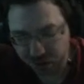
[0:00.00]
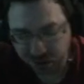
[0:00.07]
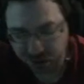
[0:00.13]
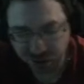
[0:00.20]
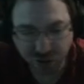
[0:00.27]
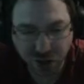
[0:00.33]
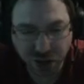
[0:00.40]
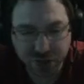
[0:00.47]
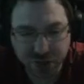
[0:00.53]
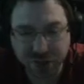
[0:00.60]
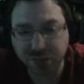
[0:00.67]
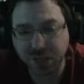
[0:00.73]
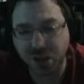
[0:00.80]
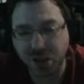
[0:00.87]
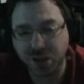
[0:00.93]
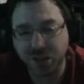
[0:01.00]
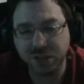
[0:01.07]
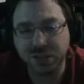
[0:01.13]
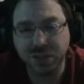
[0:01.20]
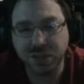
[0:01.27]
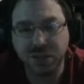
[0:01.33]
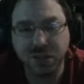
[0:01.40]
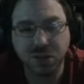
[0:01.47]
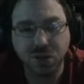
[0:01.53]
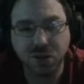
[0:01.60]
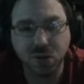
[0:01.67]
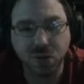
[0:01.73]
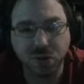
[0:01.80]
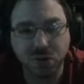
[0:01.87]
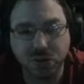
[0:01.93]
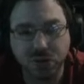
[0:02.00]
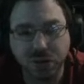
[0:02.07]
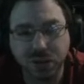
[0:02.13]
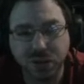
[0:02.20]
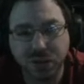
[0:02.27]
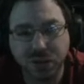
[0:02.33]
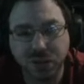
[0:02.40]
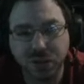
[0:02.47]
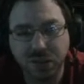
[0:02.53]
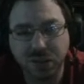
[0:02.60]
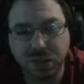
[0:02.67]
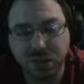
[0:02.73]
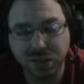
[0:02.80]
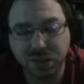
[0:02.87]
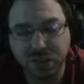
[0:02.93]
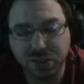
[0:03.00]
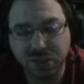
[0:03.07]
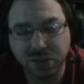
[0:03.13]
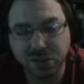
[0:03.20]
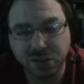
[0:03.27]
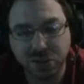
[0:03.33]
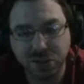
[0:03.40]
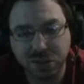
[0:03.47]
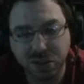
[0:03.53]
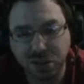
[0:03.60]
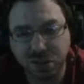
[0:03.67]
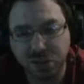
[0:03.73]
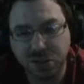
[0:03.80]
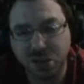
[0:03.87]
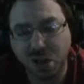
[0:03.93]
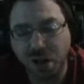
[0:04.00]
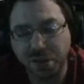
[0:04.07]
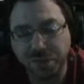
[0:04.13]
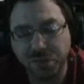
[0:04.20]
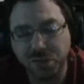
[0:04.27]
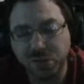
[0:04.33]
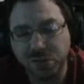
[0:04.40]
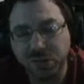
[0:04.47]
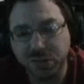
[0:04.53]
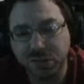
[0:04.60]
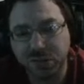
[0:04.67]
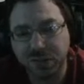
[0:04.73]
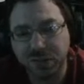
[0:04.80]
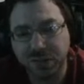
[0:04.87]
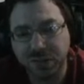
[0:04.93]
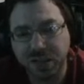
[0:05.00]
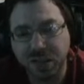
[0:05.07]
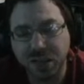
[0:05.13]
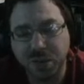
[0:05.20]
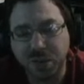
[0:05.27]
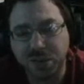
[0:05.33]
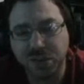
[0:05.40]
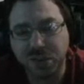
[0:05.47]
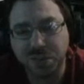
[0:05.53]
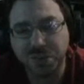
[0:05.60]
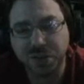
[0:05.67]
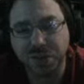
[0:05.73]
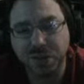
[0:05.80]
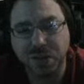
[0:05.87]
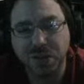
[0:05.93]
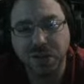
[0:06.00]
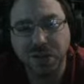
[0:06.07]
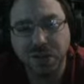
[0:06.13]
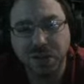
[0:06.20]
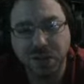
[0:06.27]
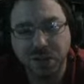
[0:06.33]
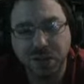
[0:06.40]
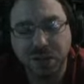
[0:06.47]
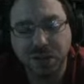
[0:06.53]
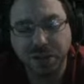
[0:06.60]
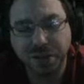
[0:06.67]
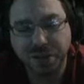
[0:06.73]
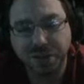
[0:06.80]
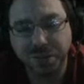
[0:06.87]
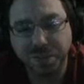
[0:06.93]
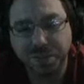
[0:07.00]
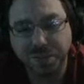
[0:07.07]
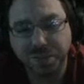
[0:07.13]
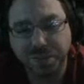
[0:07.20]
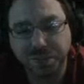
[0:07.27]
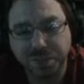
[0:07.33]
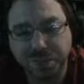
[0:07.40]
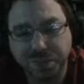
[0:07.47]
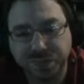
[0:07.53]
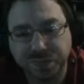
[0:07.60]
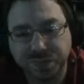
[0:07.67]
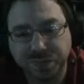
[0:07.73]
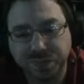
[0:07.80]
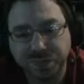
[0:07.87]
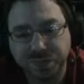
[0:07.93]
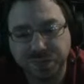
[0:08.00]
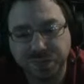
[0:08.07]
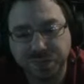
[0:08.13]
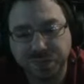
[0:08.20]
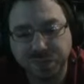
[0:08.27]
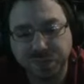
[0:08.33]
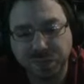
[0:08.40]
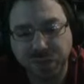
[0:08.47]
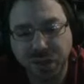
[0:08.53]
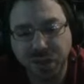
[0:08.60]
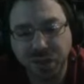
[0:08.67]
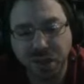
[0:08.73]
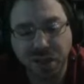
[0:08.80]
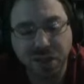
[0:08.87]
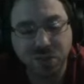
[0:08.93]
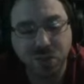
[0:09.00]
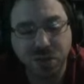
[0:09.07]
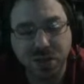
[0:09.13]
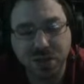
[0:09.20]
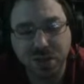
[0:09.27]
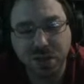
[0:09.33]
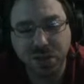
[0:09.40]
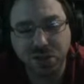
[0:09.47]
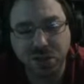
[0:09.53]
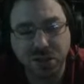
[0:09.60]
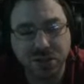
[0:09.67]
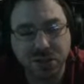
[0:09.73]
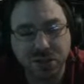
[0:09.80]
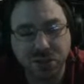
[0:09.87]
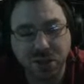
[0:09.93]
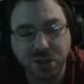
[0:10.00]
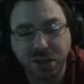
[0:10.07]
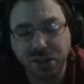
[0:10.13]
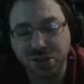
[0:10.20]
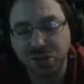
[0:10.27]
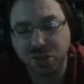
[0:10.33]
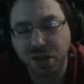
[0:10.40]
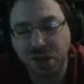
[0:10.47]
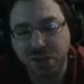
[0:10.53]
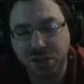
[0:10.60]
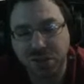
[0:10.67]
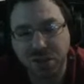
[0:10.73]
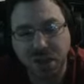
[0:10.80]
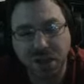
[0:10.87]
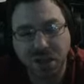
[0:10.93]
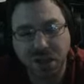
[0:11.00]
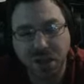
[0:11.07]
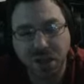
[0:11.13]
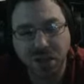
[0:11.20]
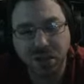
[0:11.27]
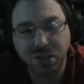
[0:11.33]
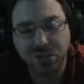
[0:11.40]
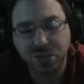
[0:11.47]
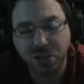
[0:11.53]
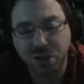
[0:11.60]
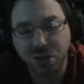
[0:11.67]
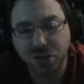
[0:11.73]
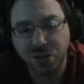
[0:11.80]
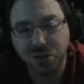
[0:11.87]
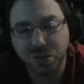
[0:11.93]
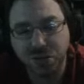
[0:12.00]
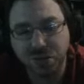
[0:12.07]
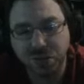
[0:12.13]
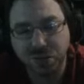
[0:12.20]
you guys can tell he's sitting in a corner drinking, and he looks thoughtful. He's thinking about something. Um, and yeah, that's what he's gonna do unless you guys say, "Hey, let's go," or